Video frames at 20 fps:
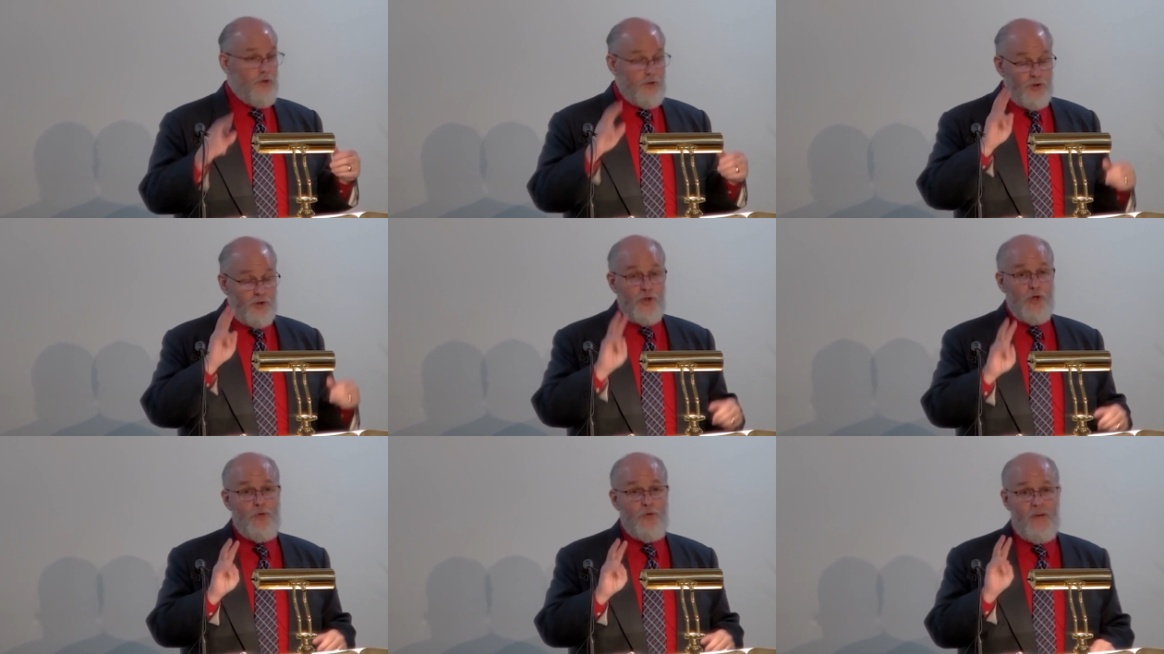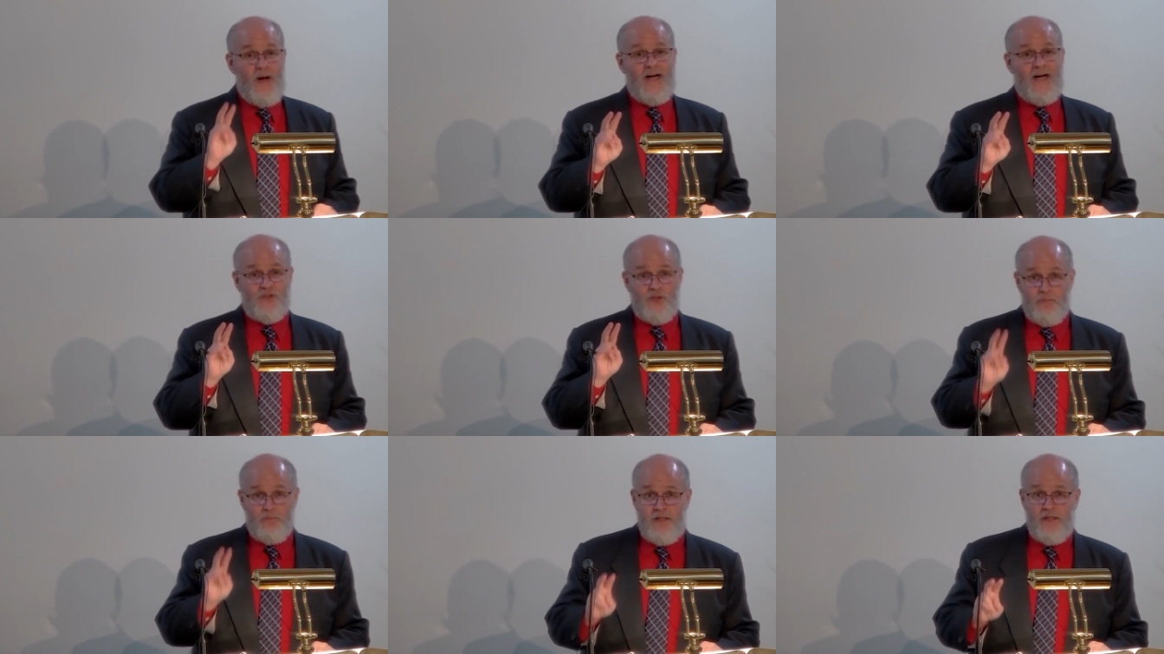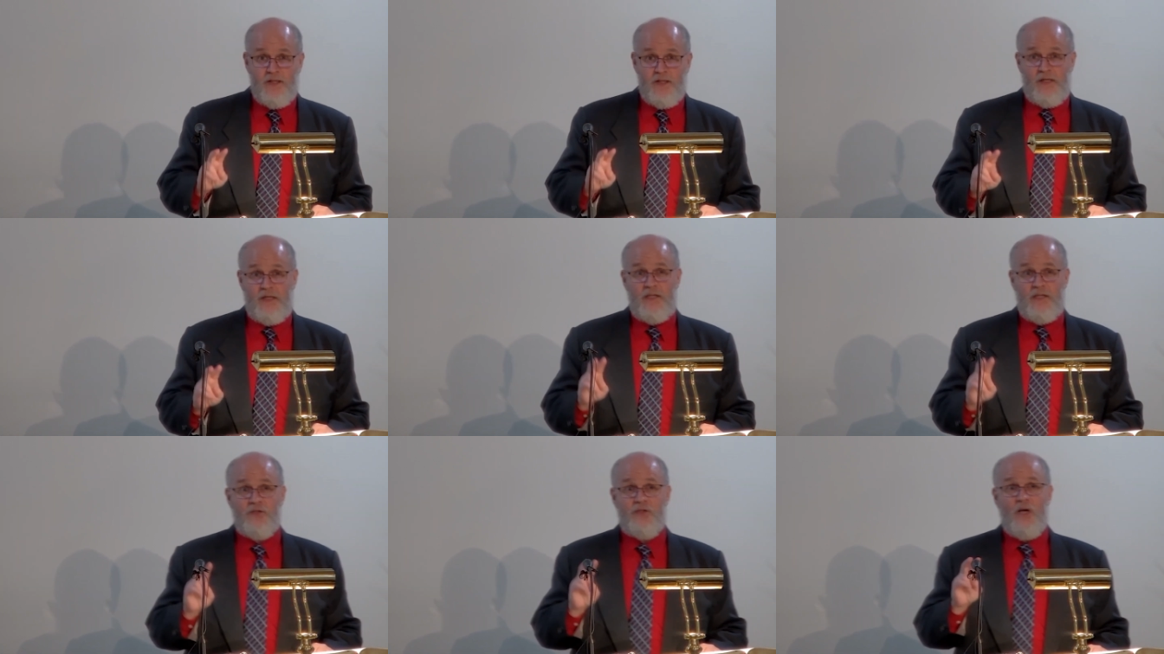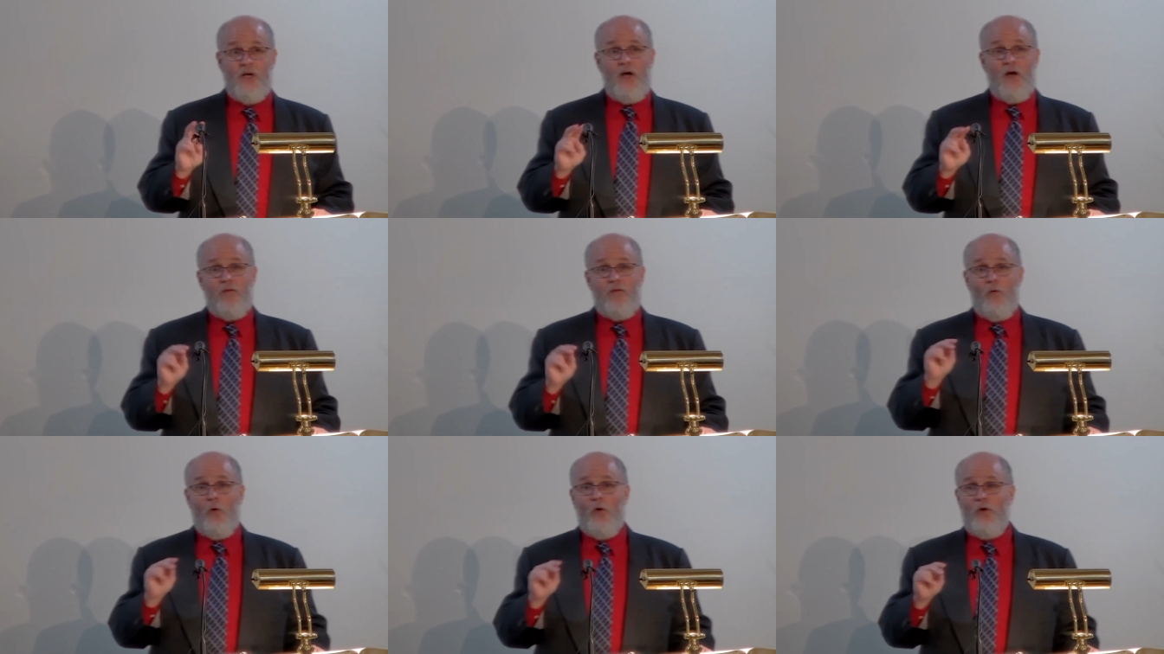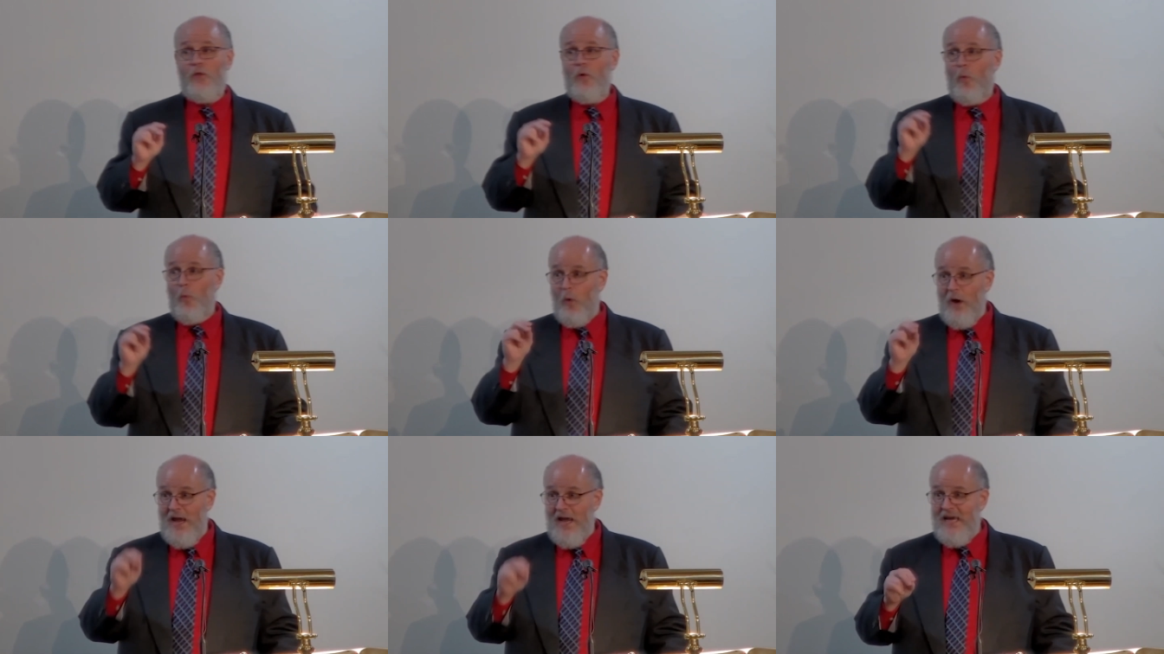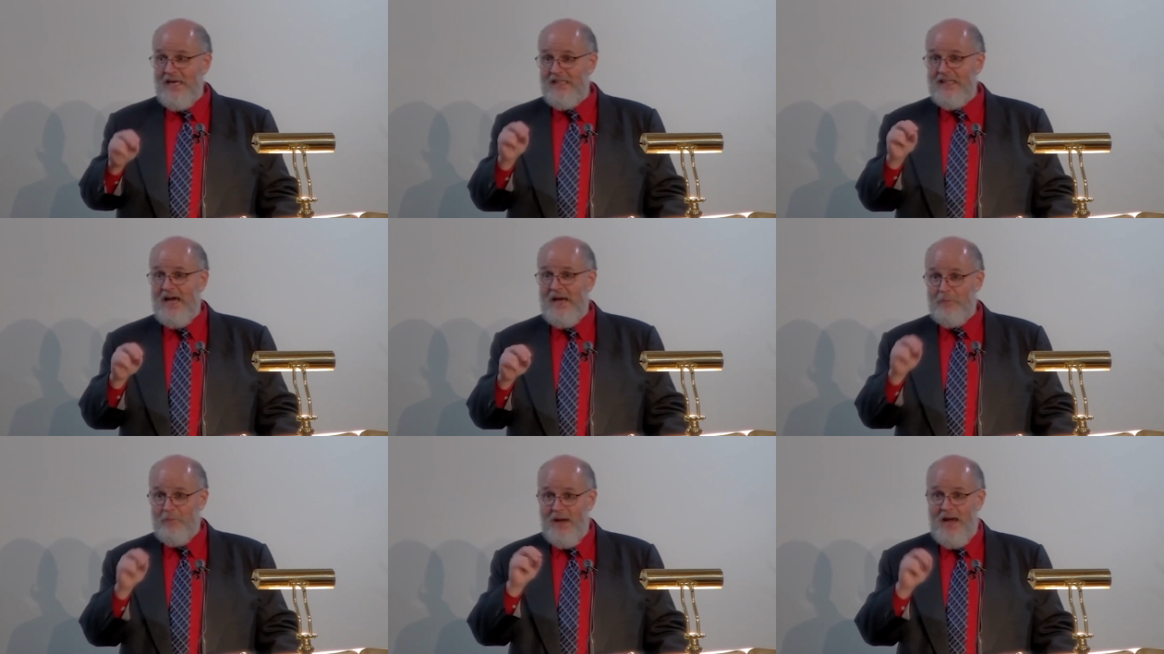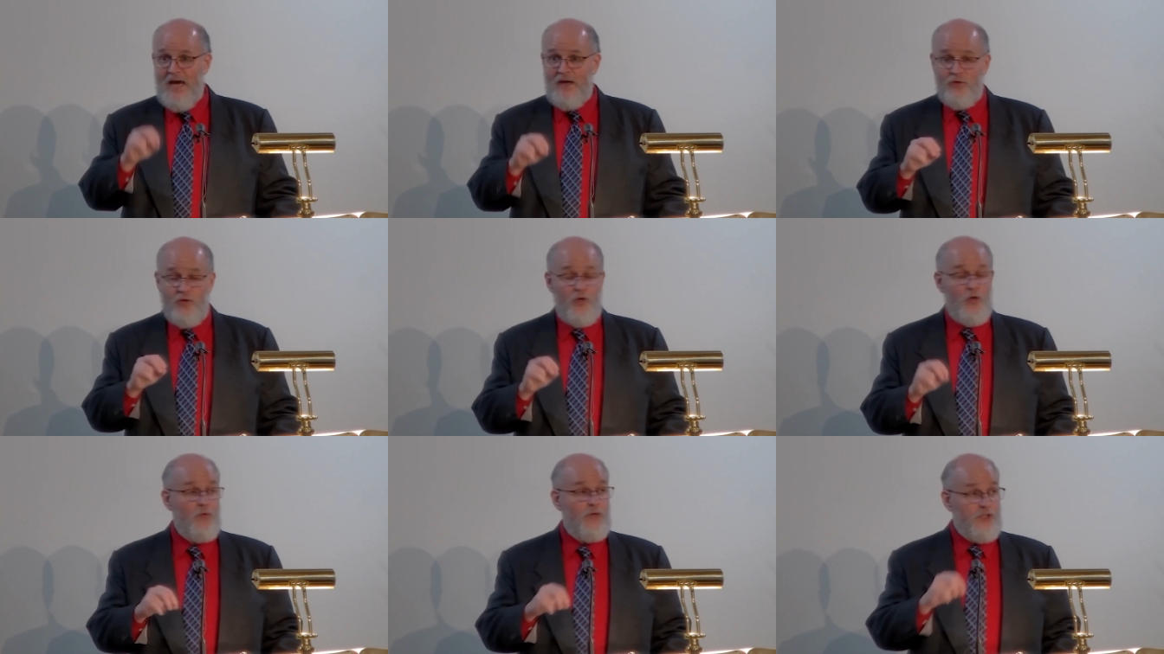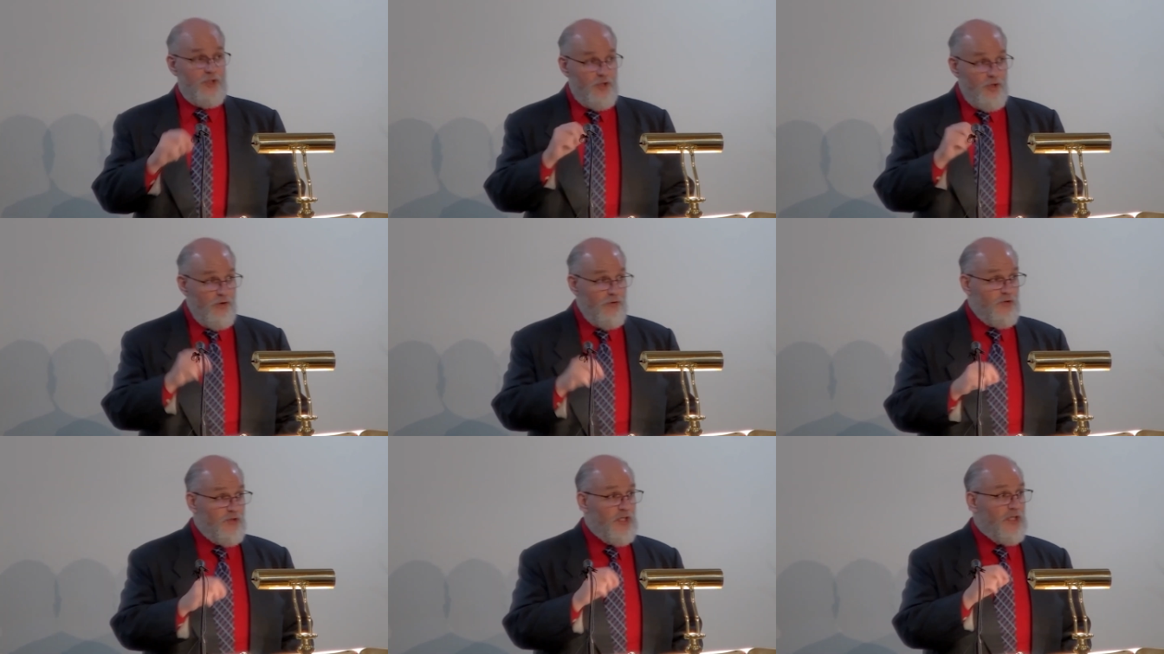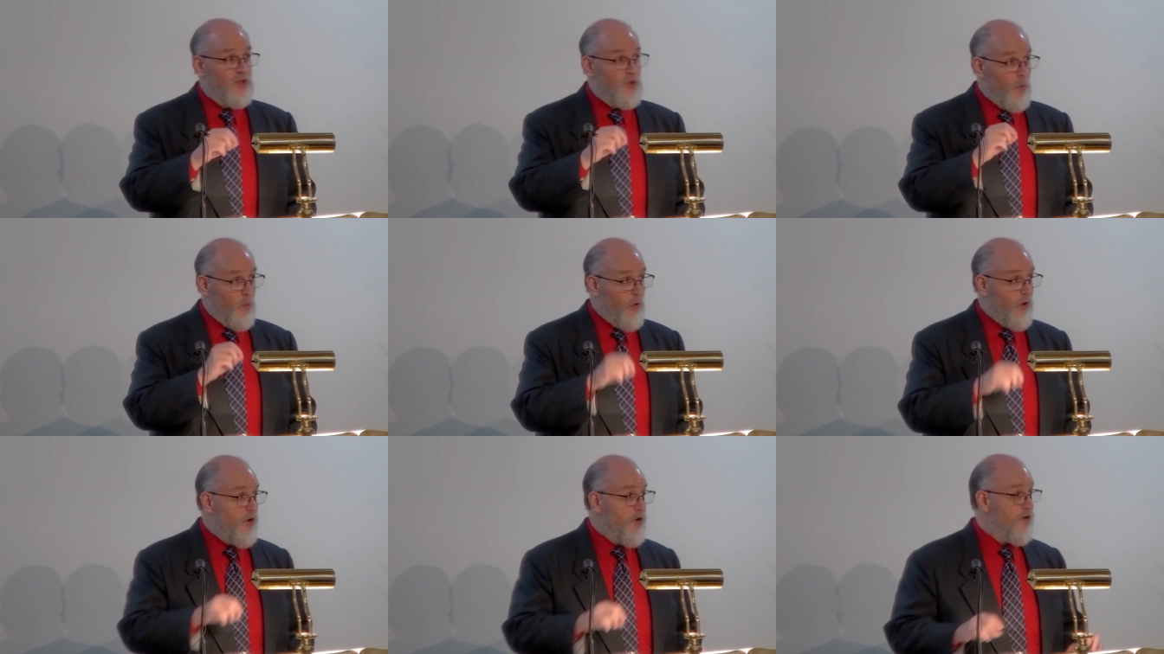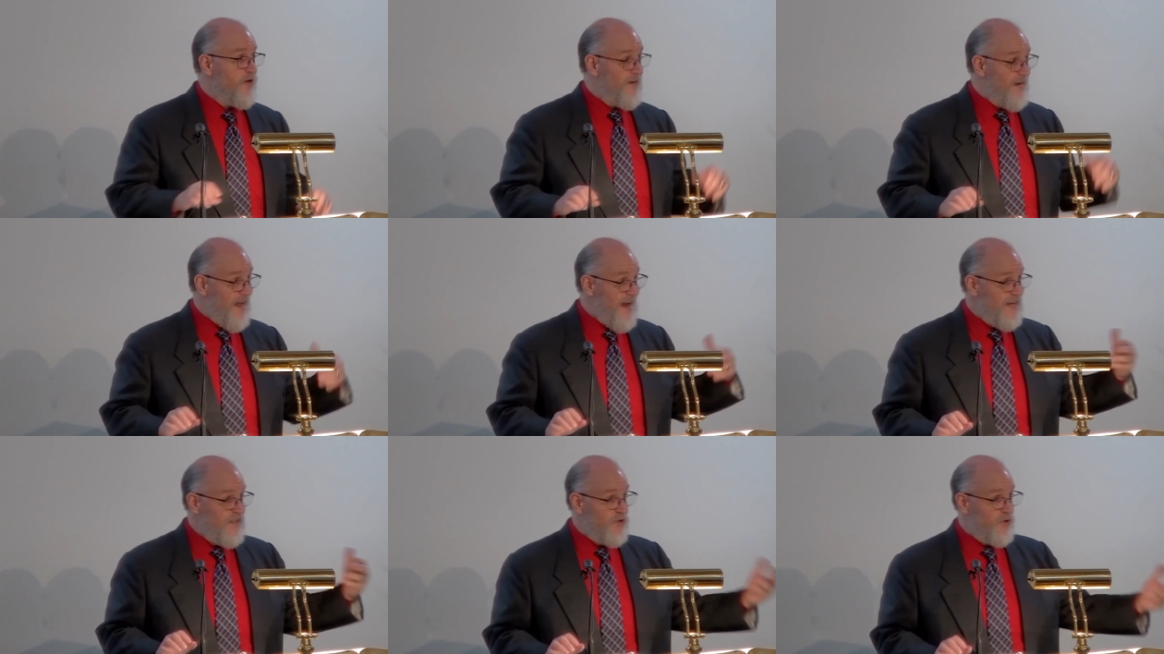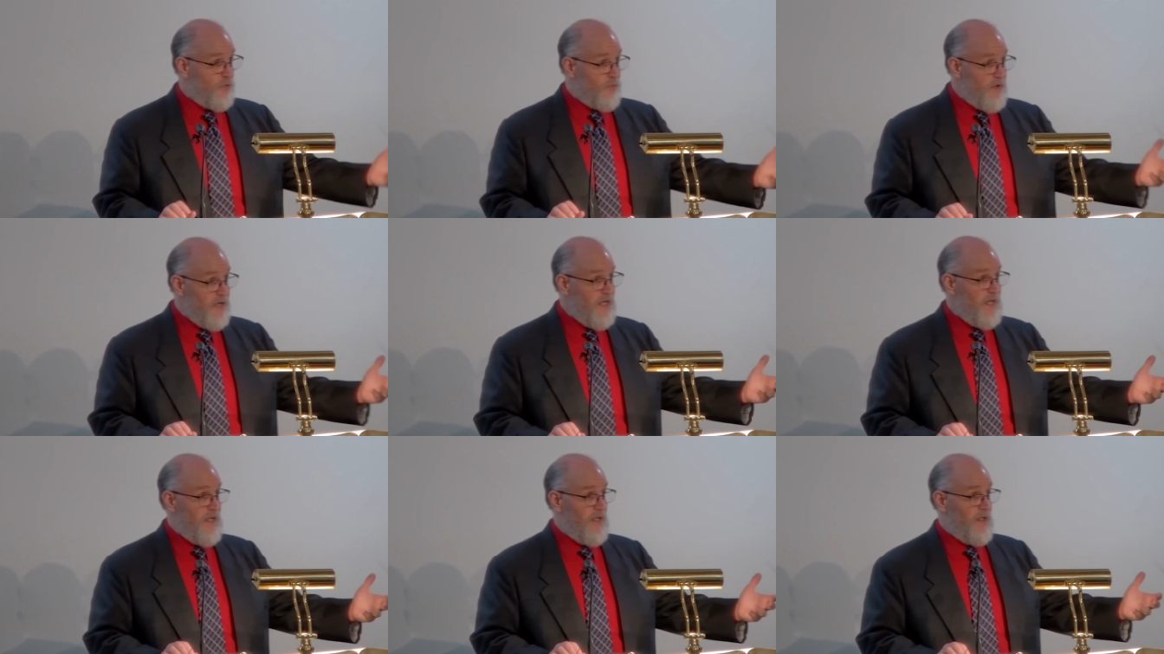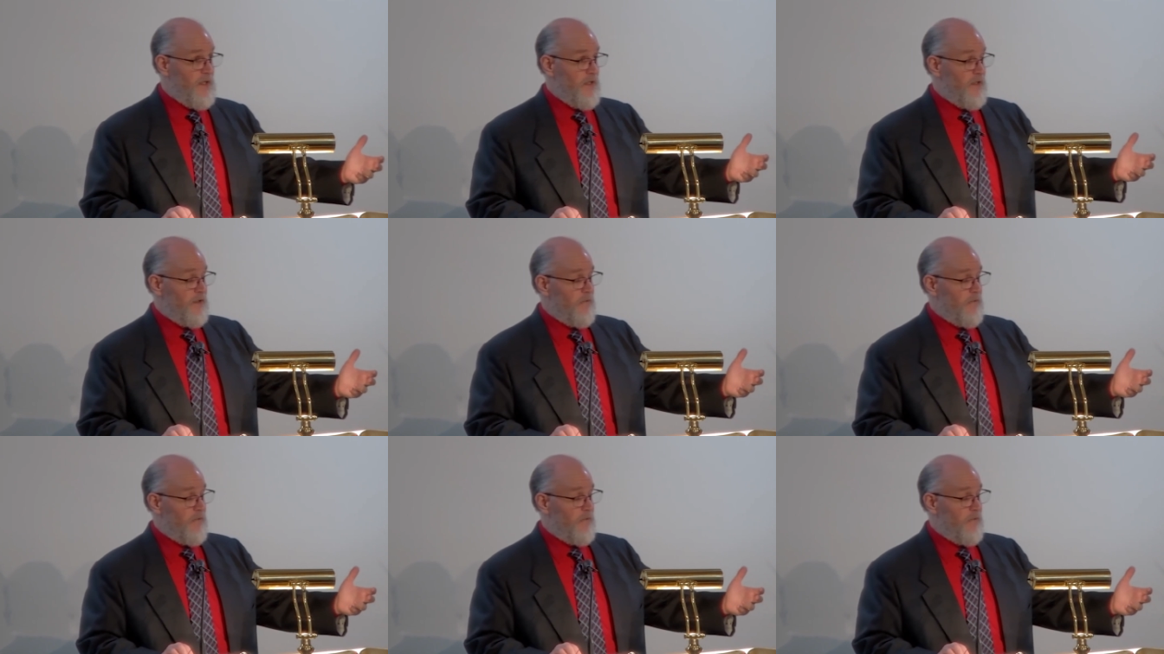There's two possibilities for the way that Matthew is using the word Nazarene.